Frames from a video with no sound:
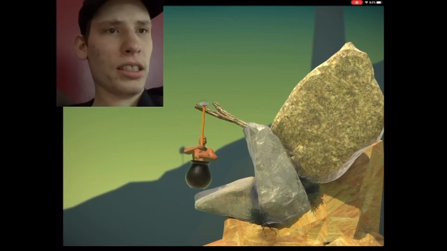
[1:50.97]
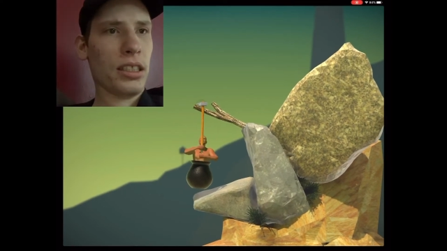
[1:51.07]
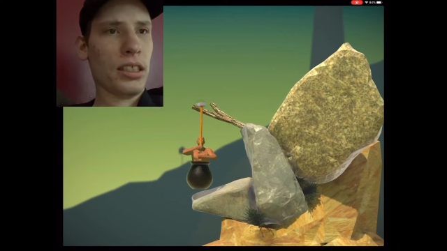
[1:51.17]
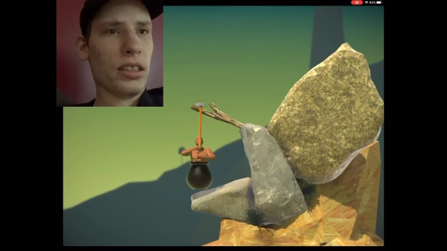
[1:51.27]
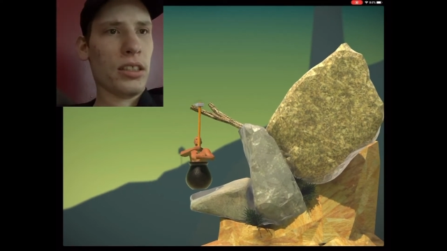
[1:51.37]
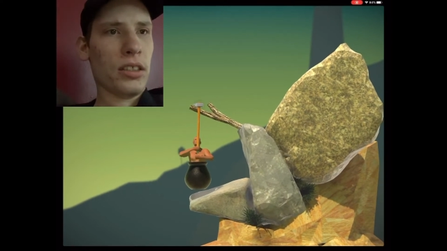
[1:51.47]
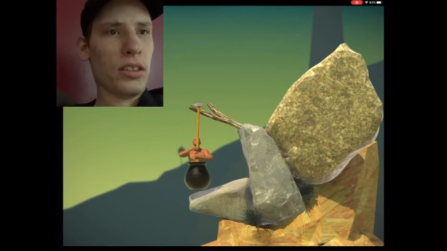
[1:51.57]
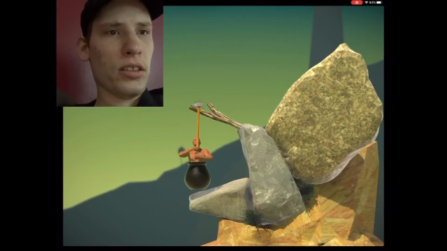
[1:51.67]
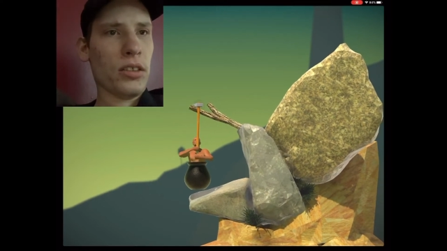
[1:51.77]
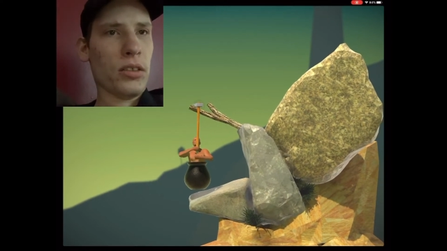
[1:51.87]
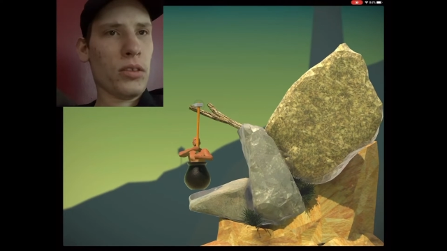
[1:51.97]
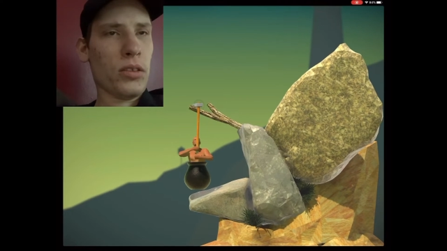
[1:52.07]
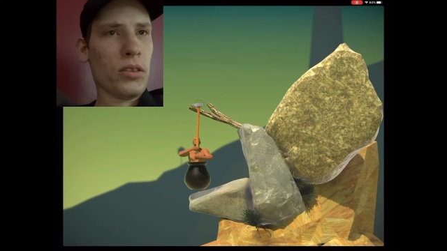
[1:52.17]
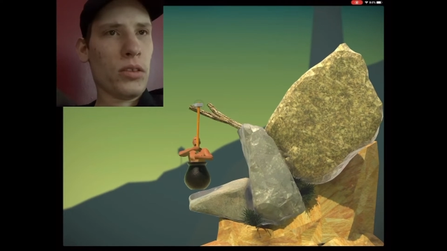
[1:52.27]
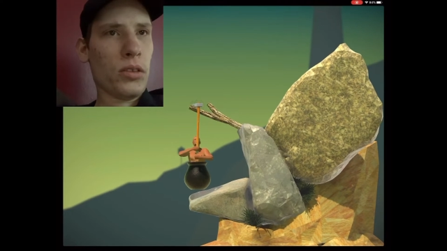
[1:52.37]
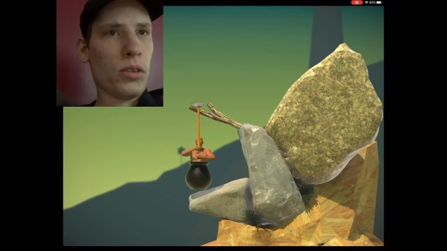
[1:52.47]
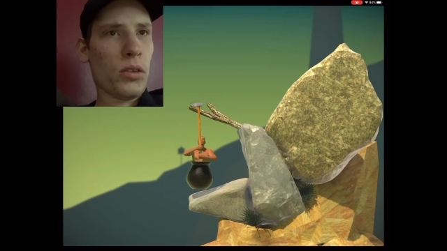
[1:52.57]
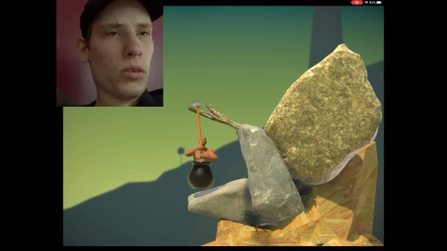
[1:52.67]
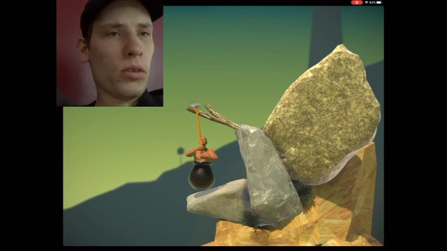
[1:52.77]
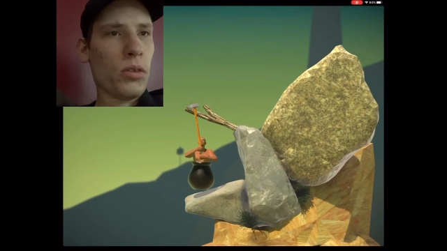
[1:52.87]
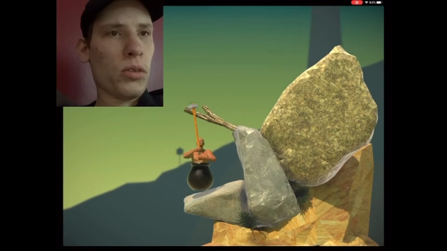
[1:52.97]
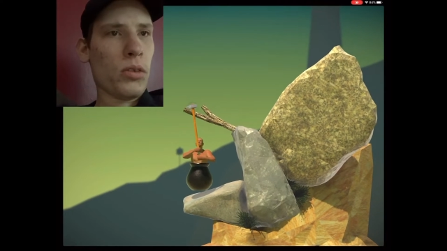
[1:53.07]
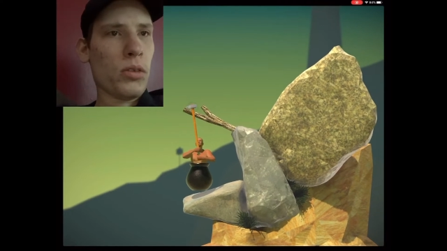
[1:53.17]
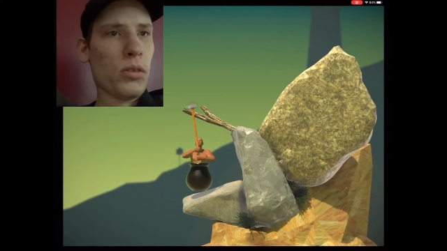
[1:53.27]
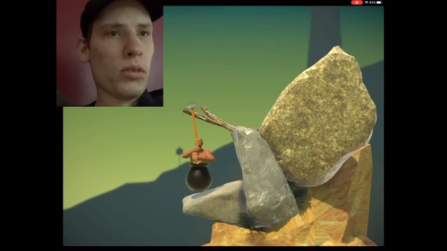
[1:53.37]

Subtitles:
(silence)